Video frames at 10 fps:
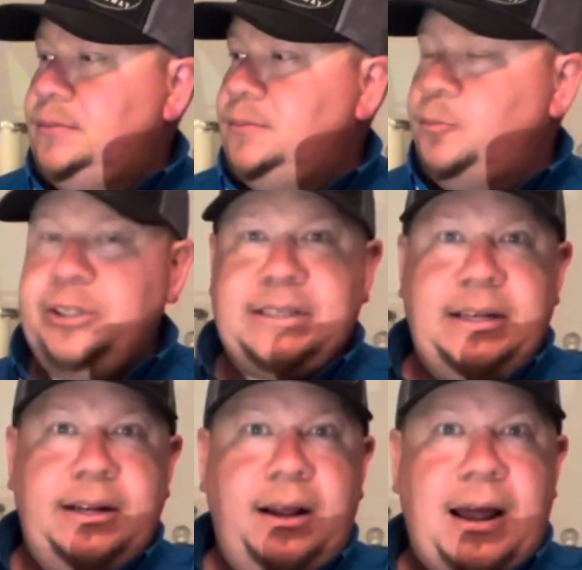
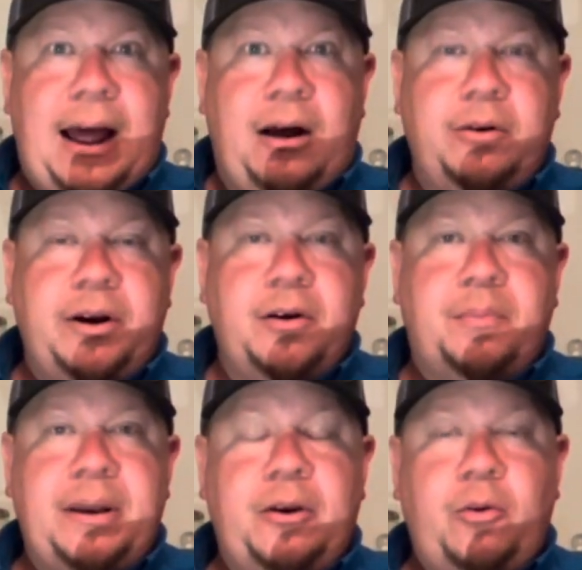risky out there
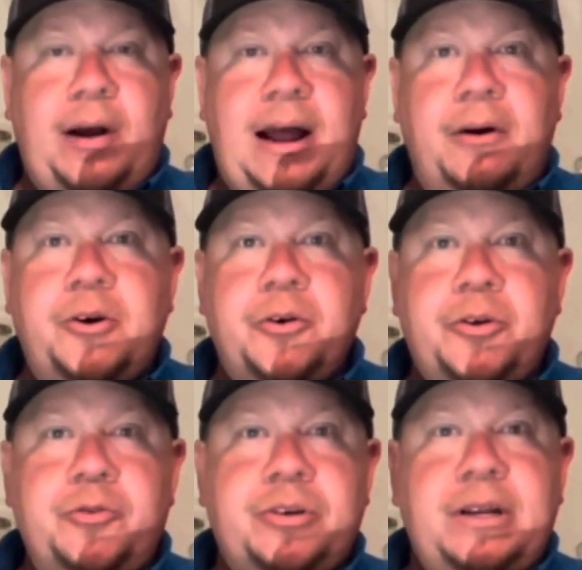depending on how you're
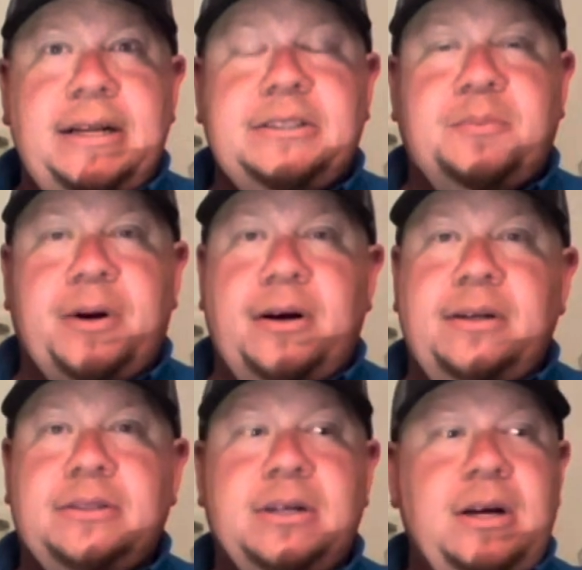using it, just
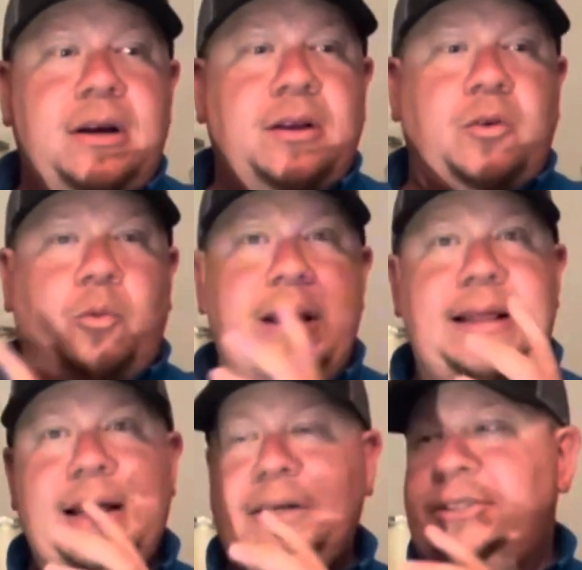because the way
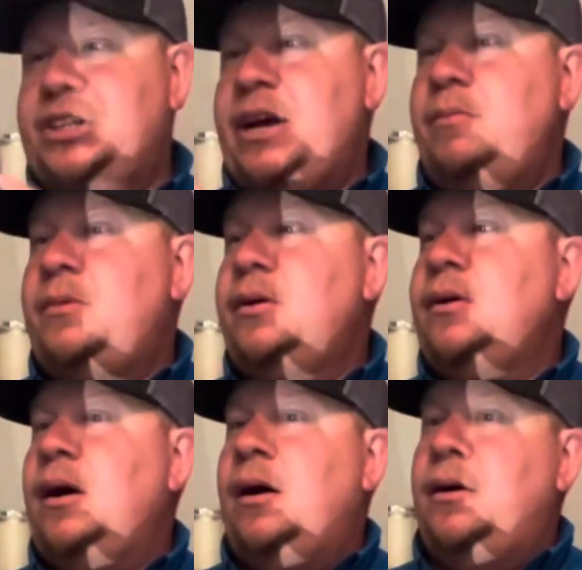that it's shaped.
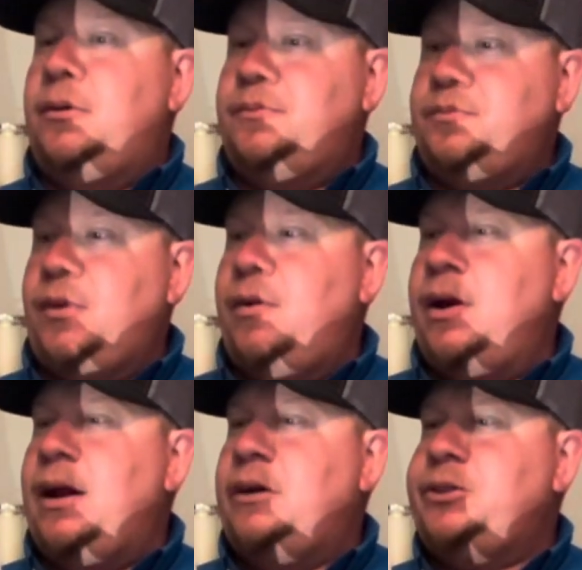
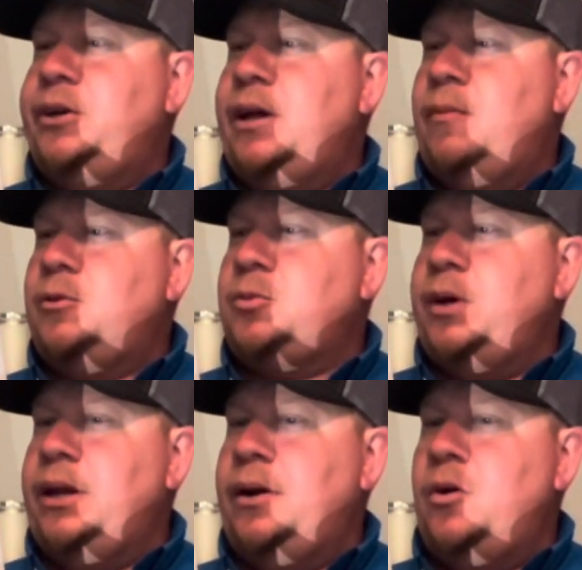And I'll show you that once we
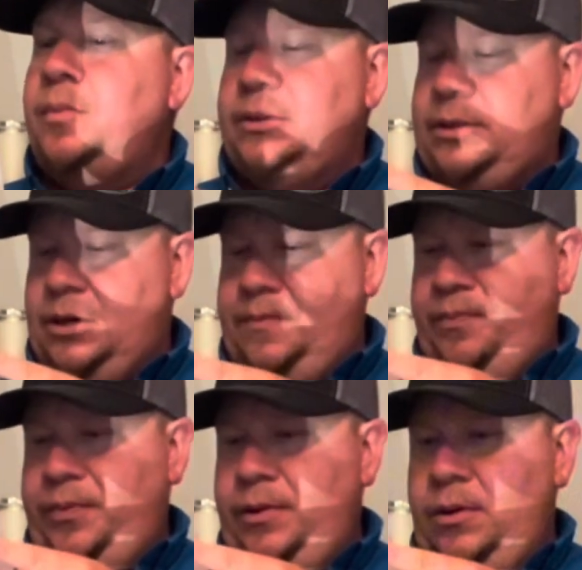get it open. So
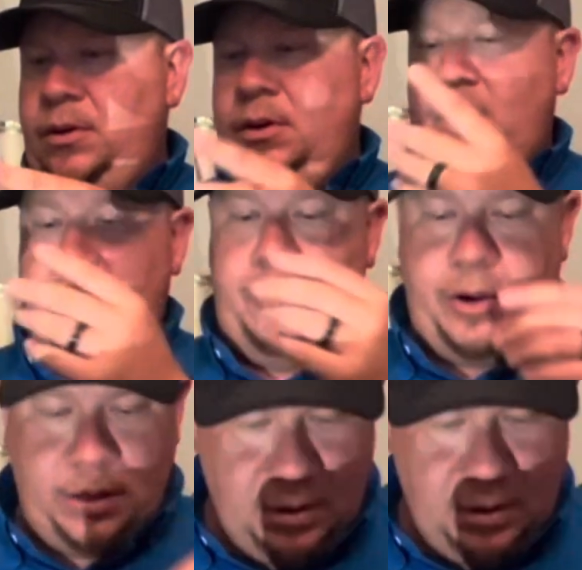anyway,